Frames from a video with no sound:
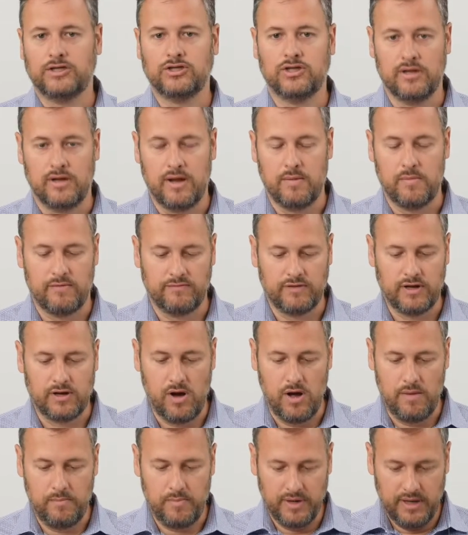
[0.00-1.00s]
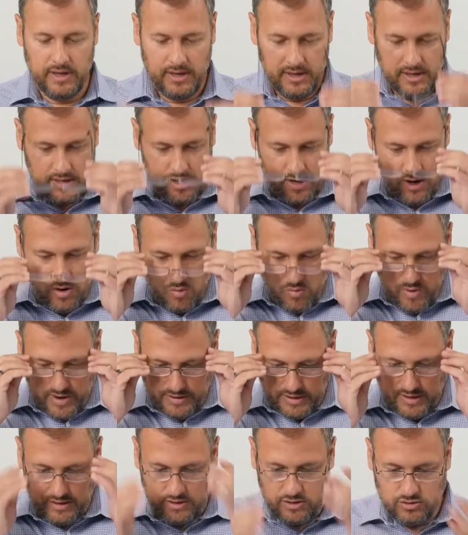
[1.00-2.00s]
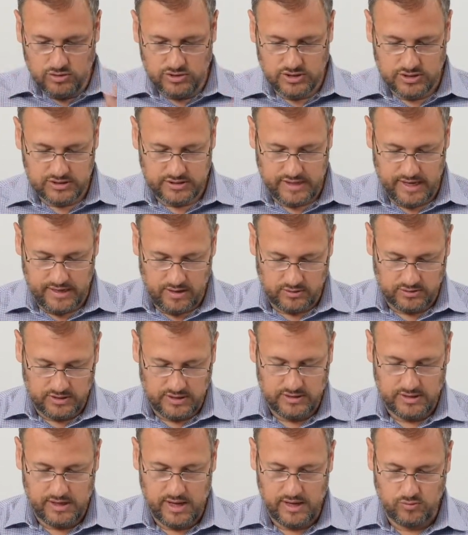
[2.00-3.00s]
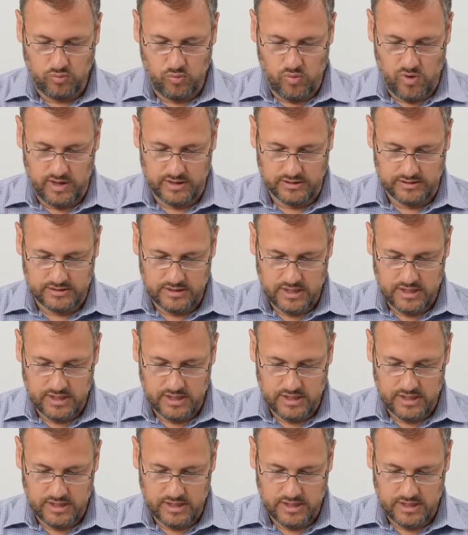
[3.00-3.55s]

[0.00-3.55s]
the name of the company, where their users can authenticate once.